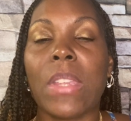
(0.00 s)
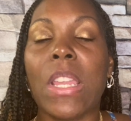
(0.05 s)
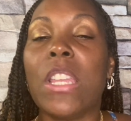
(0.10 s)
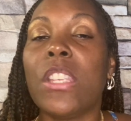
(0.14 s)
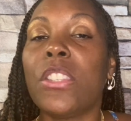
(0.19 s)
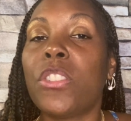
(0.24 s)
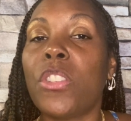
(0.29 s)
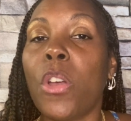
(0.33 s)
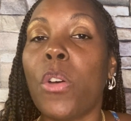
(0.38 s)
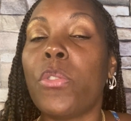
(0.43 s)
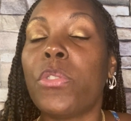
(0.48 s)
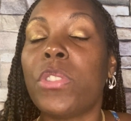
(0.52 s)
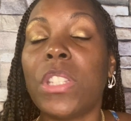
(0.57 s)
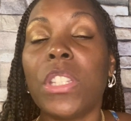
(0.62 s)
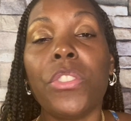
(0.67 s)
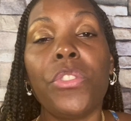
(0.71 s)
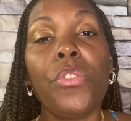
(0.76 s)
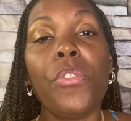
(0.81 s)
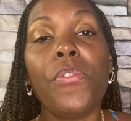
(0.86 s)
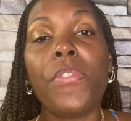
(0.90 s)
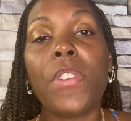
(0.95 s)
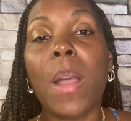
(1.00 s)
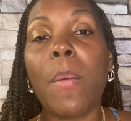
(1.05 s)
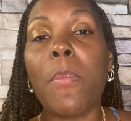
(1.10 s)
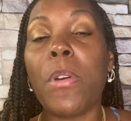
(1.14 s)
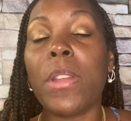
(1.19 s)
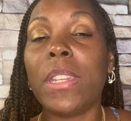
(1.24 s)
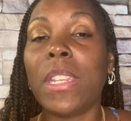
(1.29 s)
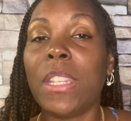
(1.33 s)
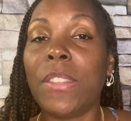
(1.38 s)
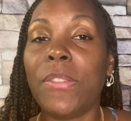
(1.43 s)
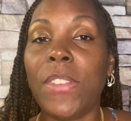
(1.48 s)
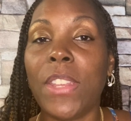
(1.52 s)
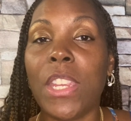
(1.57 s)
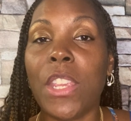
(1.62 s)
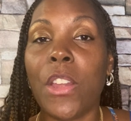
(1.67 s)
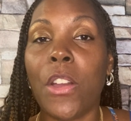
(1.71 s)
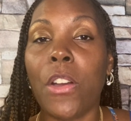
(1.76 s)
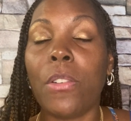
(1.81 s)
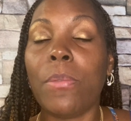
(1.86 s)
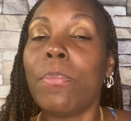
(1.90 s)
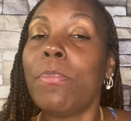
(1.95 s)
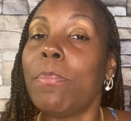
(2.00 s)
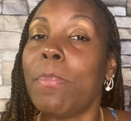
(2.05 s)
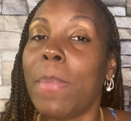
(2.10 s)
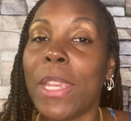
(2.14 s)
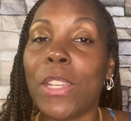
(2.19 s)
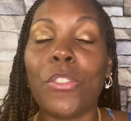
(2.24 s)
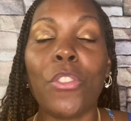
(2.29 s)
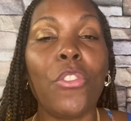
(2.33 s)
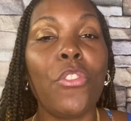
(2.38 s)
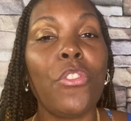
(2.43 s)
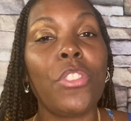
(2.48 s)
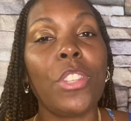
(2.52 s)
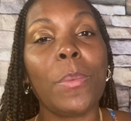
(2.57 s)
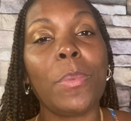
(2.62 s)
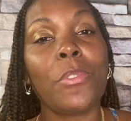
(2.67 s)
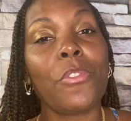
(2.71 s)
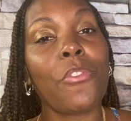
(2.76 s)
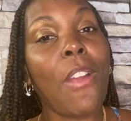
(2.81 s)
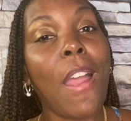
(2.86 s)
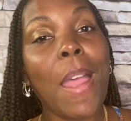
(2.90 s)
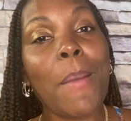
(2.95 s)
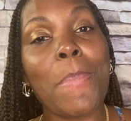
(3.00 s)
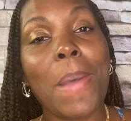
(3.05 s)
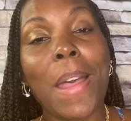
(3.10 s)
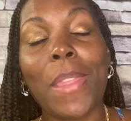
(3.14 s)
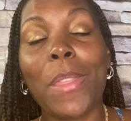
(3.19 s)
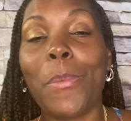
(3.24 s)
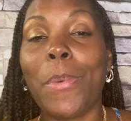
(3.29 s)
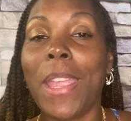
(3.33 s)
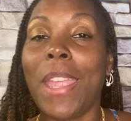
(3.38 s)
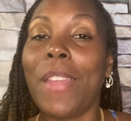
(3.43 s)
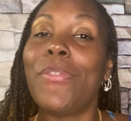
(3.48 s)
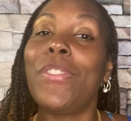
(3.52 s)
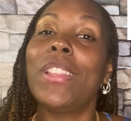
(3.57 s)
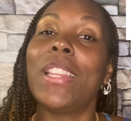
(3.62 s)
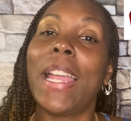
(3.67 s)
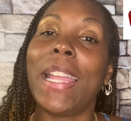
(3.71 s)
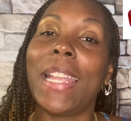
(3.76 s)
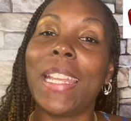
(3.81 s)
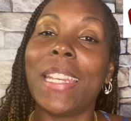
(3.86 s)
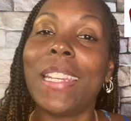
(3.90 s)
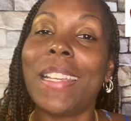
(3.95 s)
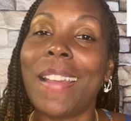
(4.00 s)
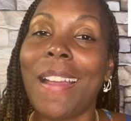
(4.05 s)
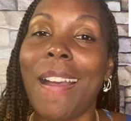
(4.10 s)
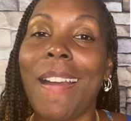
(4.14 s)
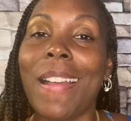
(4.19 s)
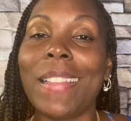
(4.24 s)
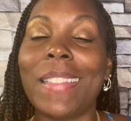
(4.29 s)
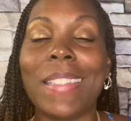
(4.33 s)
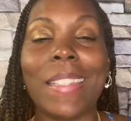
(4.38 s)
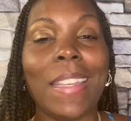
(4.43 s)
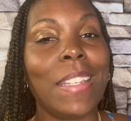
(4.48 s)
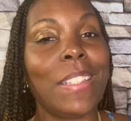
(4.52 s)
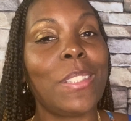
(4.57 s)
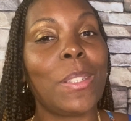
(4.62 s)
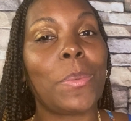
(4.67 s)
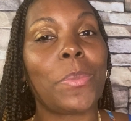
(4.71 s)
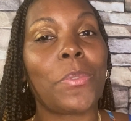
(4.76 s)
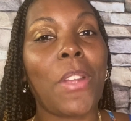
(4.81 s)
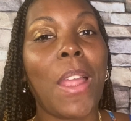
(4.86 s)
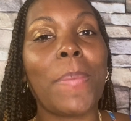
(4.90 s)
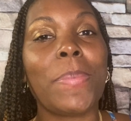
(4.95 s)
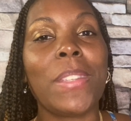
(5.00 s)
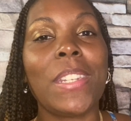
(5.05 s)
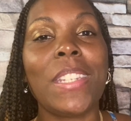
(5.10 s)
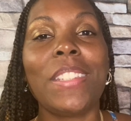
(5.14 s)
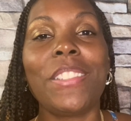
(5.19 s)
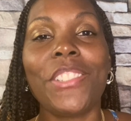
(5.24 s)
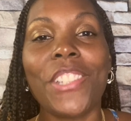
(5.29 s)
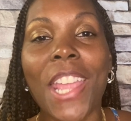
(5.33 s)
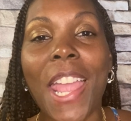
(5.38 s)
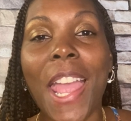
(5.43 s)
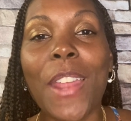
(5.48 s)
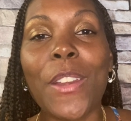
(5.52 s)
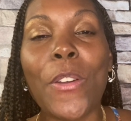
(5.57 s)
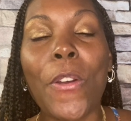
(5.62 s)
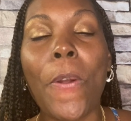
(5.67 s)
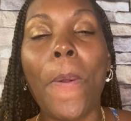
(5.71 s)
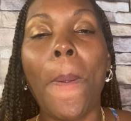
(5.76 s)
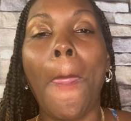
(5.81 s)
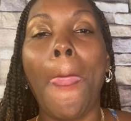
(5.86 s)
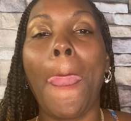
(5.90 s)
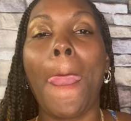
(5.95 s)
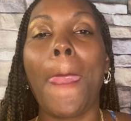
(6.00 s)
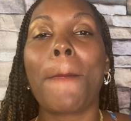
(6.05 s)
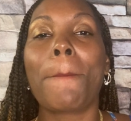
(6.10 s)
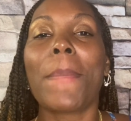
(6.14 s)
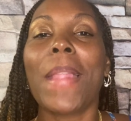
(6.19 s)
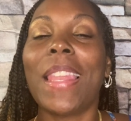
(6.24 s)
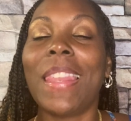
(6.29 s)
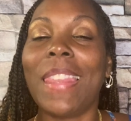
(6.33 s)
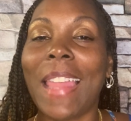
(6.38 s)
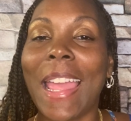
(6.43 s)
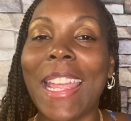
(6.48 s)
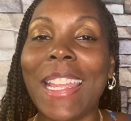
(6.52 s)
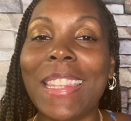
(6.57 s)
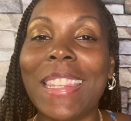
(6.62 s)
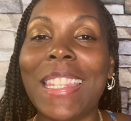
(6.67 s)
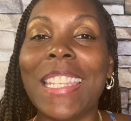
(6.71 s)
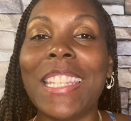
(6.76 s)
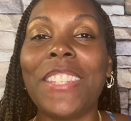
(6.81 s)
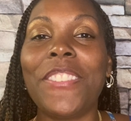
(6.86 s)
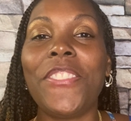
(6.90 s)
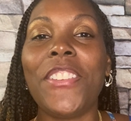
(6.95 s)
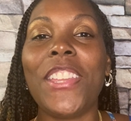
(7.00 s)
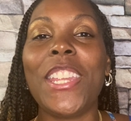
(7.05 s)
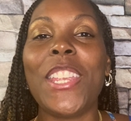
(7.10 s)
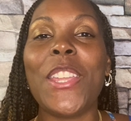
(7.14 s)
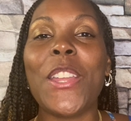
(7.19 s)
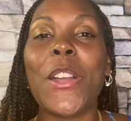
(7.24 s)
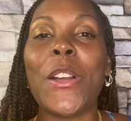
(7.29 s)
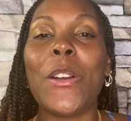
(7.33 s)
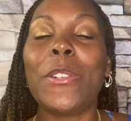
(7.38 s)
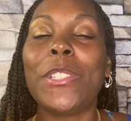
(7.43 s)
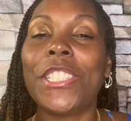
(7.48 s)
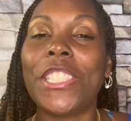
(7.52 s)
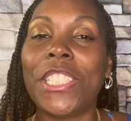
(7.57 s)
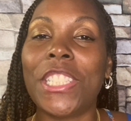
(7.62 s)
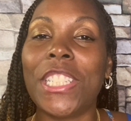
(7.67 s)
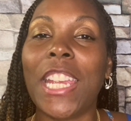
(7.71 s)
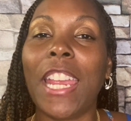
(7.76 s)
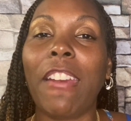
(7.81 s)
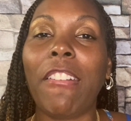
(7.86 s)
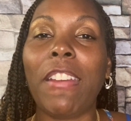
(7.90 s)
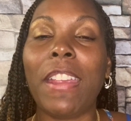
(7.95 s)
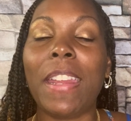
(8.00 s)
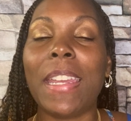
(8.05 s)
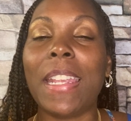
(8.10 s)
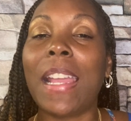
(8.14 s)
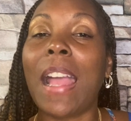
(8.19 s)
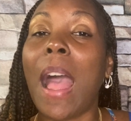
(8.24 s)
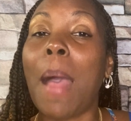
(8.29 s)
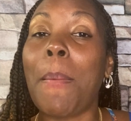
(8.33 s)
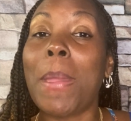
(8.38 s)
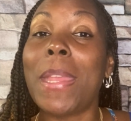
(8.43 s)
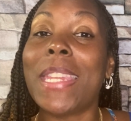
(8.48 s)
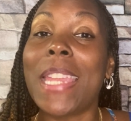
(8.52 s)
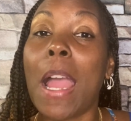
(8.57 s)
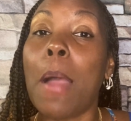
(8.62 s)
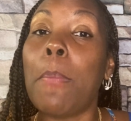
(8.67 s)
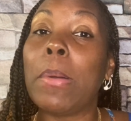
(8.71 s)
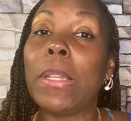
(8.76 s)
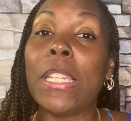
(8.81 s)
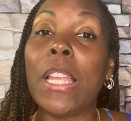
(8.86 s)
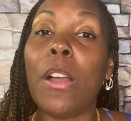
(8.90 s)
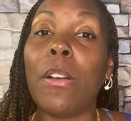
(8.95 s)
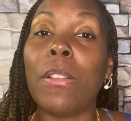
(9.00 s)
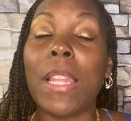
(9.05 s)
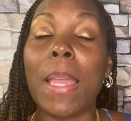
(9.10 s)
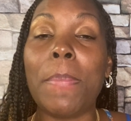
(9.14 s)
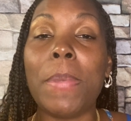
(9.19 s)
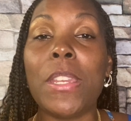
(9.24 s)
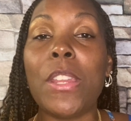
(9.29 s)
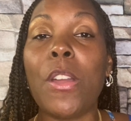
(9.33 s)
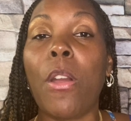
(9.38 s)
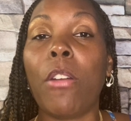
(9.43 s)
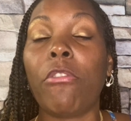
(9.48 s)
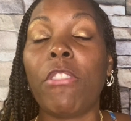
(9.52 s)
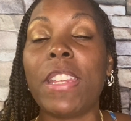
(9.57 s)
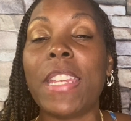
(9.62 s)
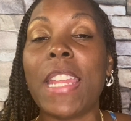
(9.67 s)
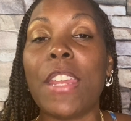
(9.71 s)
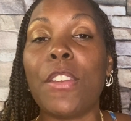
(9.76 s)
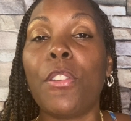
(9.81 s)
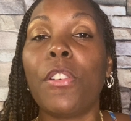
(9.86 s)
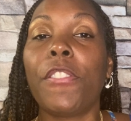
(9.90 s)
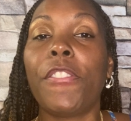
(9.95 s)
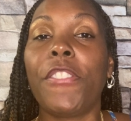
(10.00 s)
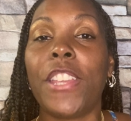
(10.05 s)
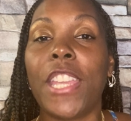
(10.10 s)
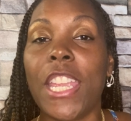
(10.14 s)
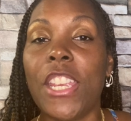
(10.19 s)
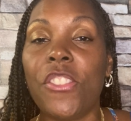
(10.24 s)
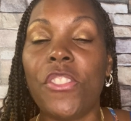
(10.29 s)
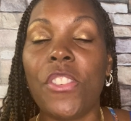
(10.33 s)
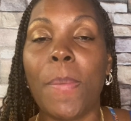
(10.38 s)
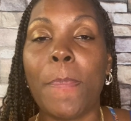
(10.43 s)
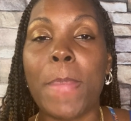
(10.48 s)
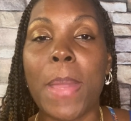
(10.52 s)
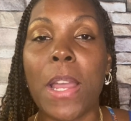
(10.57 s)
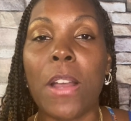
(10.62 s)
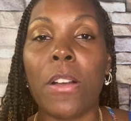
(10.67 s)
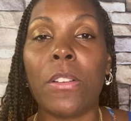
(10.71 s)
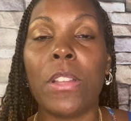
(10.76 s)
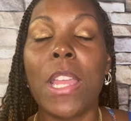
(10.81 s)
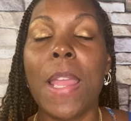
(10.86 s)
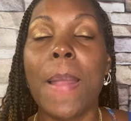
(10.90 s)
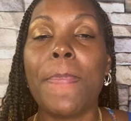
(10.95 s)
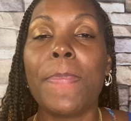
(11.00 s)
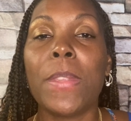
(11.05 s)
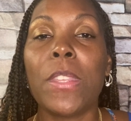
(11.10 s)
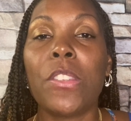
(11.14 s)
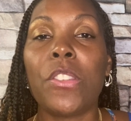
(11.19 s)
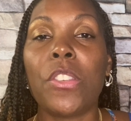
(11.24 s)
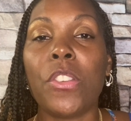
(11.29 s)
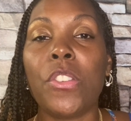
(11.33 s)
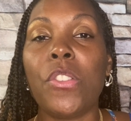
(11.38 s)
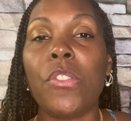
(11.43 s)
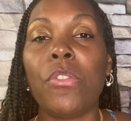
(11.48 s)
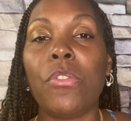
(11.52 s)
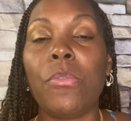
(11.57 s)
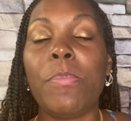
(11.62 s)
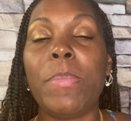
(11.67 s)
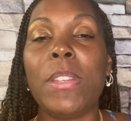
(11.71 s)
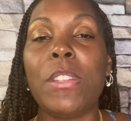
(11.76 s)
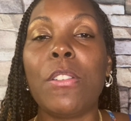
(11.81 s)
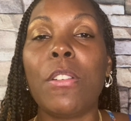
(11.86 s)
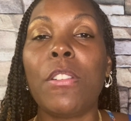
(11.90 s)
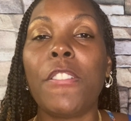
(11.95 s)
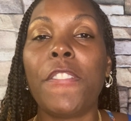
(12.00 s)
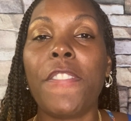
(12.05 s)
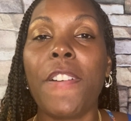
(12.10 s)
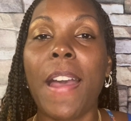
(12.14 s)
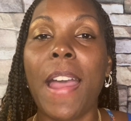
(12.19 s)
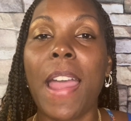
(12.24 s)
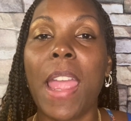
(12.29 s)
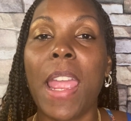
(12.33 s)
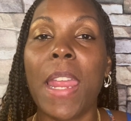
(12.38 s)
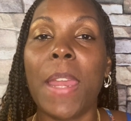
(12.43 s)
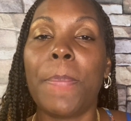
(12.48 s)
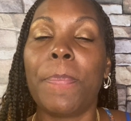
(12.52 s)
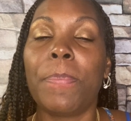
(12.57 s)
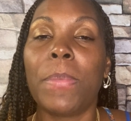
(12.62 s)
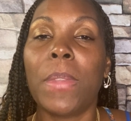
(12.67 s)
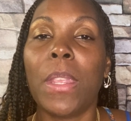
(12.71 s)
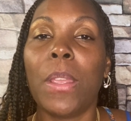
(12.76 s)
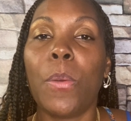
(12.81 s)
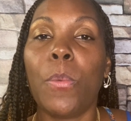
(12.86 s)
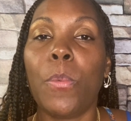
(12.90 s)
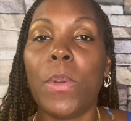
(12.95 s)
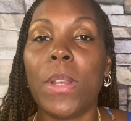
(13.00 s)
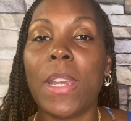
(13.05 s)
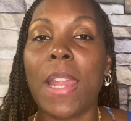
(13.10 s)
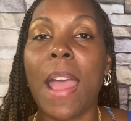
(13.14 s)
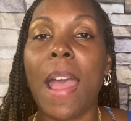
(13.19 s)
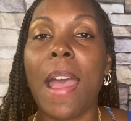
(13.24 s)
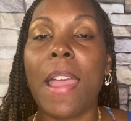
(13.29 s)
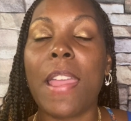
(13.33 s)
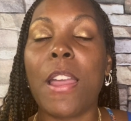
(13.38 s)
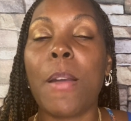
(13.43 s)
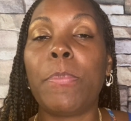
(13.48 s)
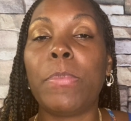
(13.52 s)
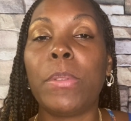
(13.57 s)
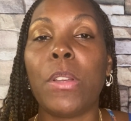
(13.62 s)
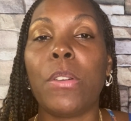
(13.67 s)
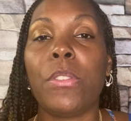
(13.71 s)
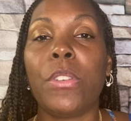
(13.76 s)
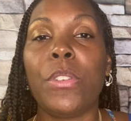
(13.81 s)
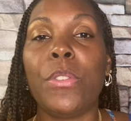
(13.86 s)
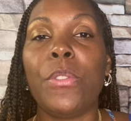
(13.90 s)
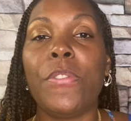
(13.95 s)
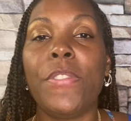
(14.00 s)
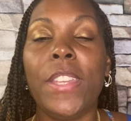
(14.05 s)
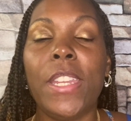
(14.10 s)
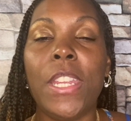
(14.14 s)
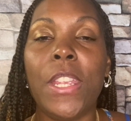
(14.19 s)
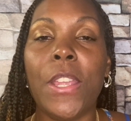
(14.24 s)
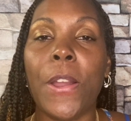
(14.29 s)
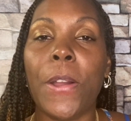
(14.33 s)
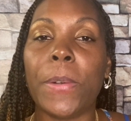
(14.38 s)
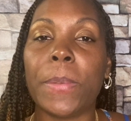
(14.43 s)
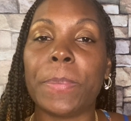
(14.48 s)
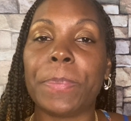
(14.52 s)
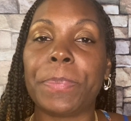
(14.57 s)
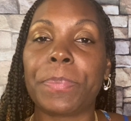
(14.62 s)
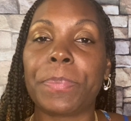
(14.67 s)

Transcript: So since you've come on this video, make sure you subscribe, by the way, if you're liking the content, subscribe to this channel, like this video, share it, and comment down below. Let me know and ring that notification bell so you'll be notified when I upload a new video.